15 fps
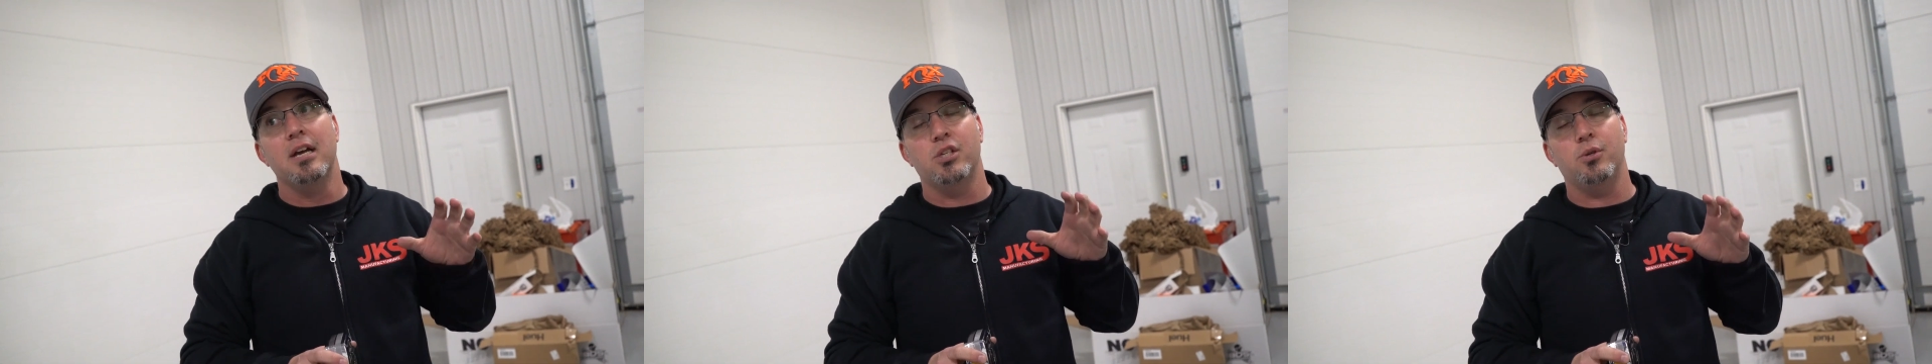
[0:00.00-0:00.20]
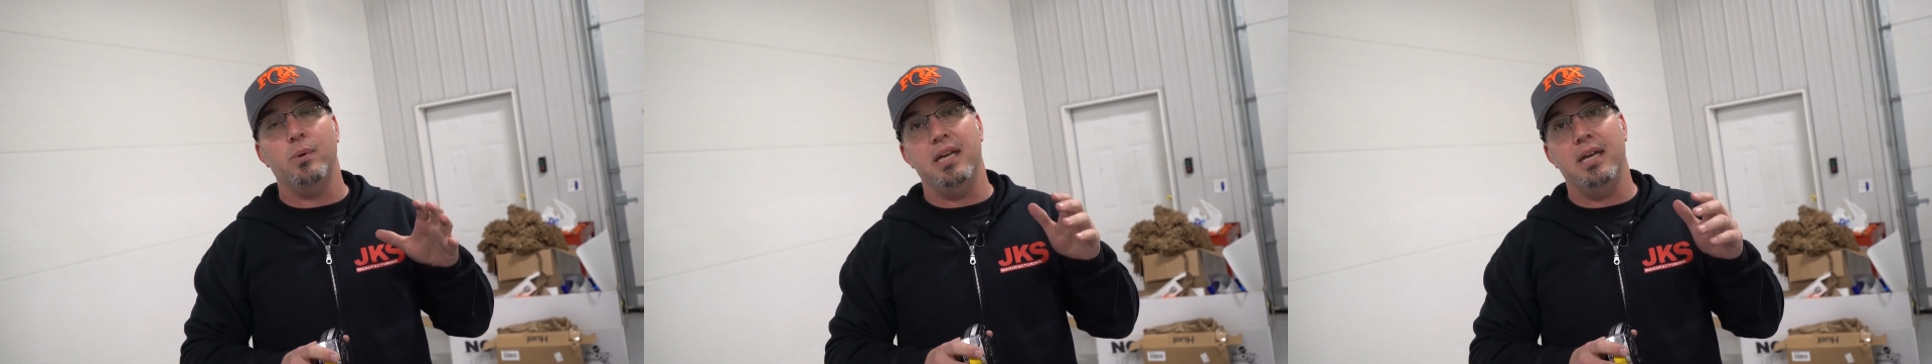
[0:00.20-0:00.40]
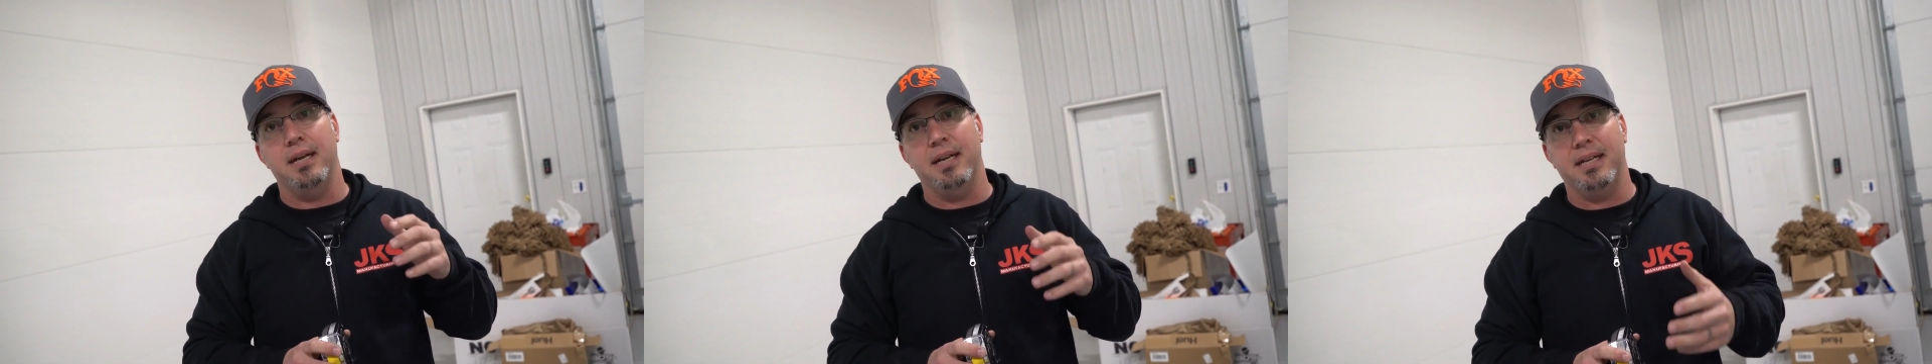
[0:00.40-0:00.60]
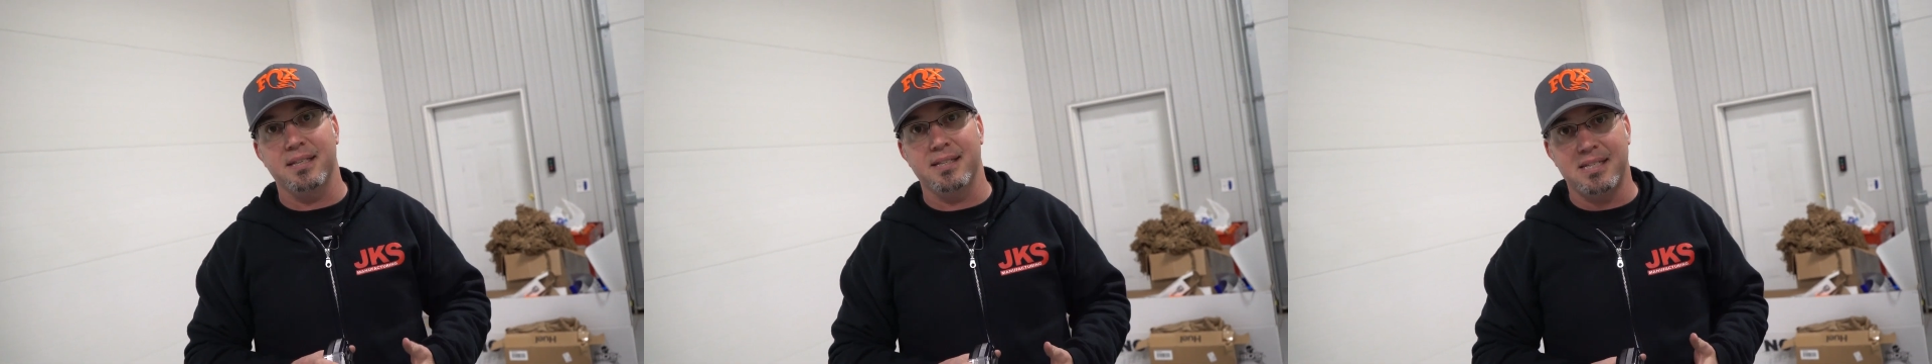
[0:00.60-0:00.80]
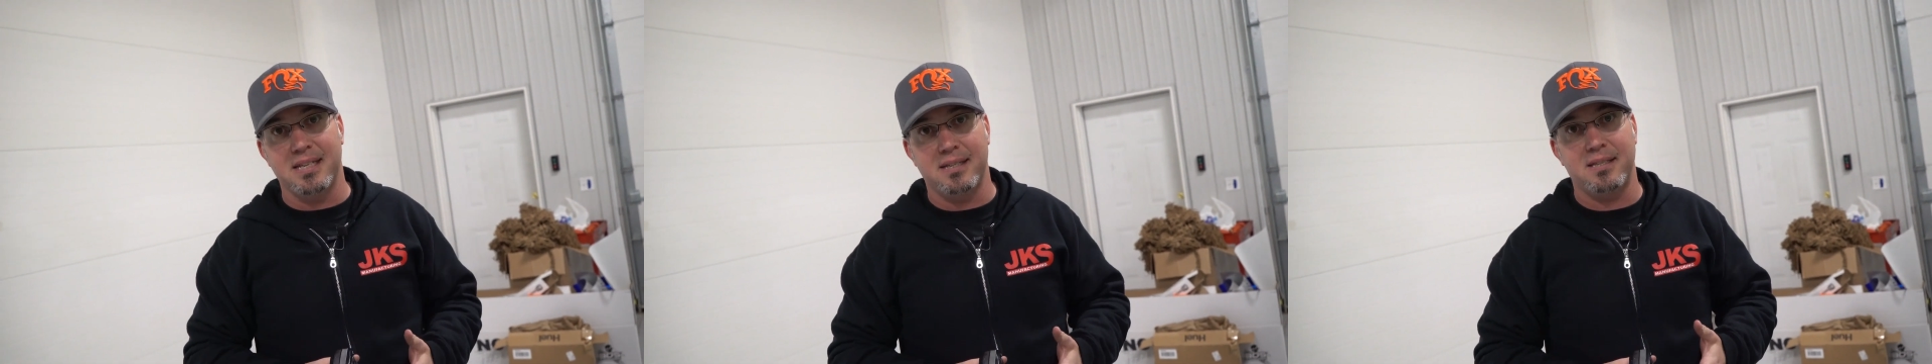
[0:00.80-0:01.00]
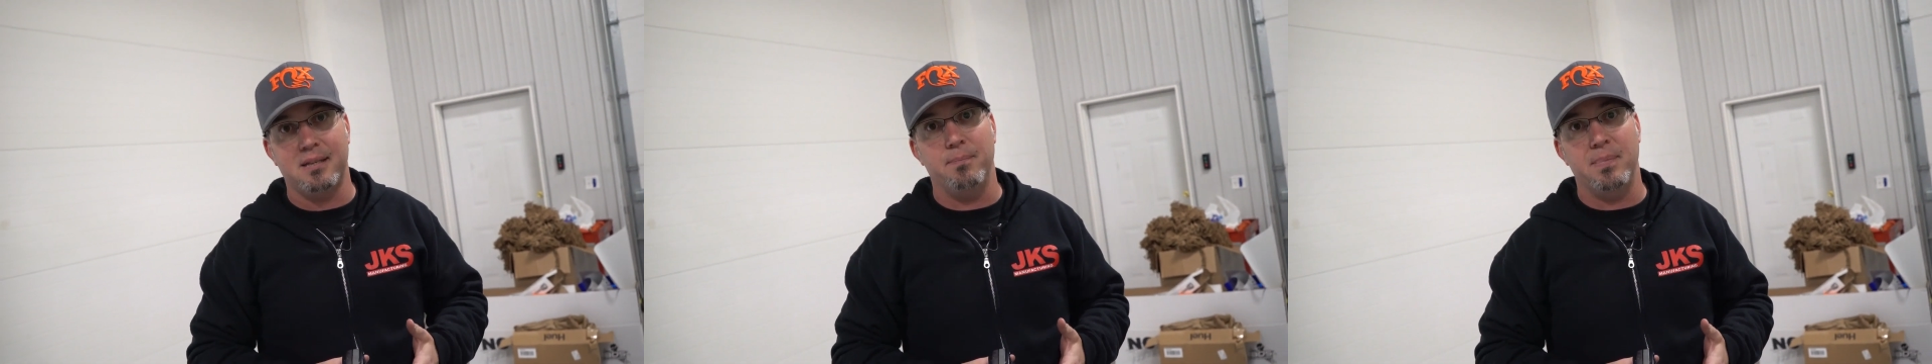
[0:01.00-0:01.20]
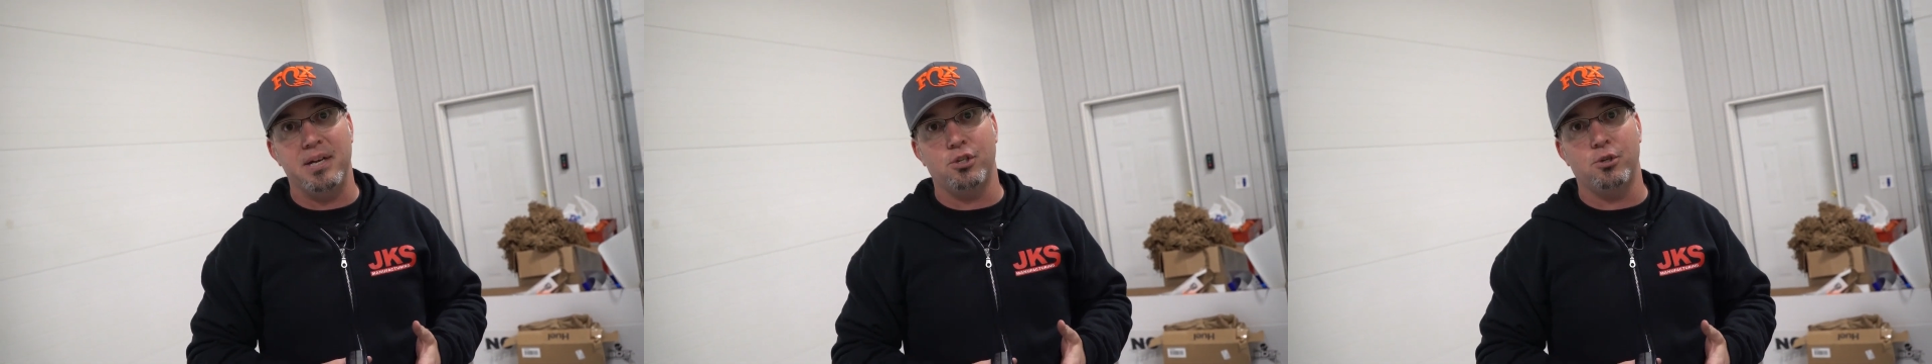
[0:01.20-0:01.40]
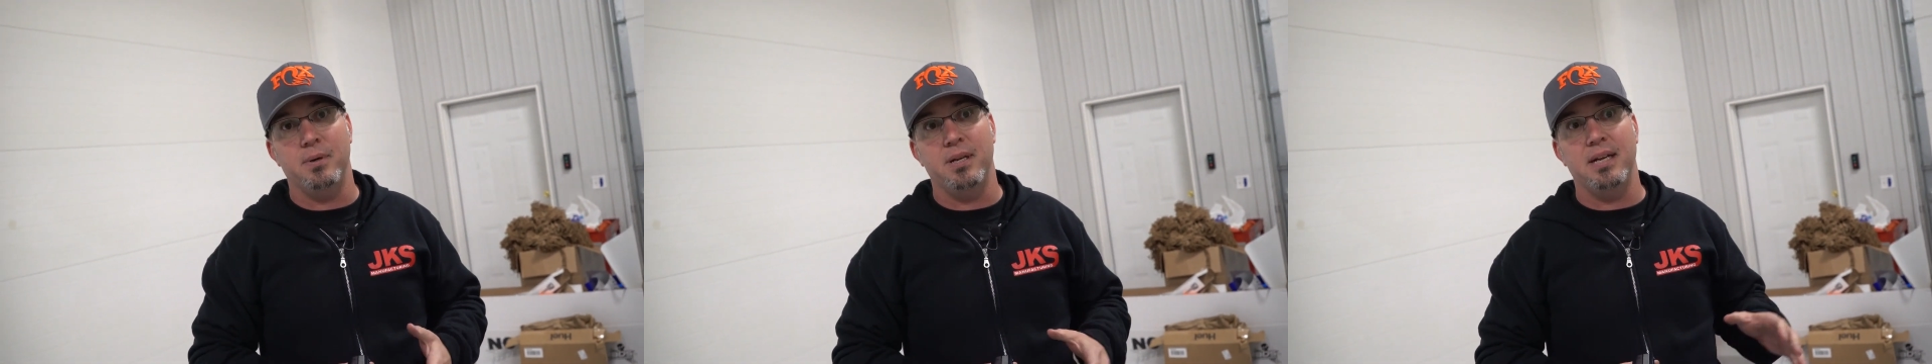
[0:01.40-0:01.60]
so we can get a consistent
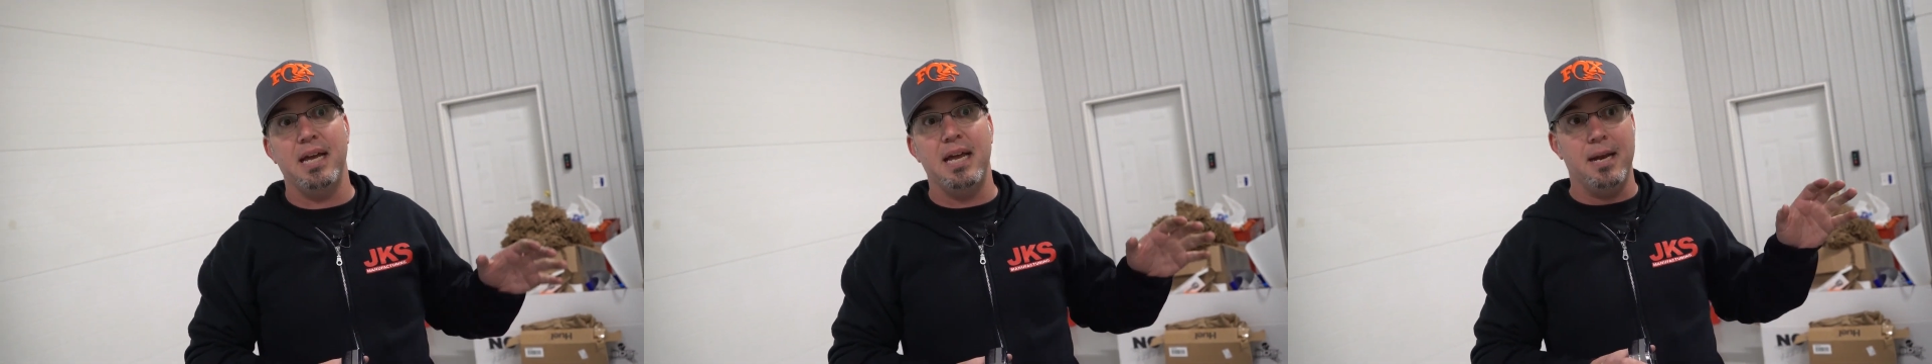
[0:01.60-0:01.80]
measurement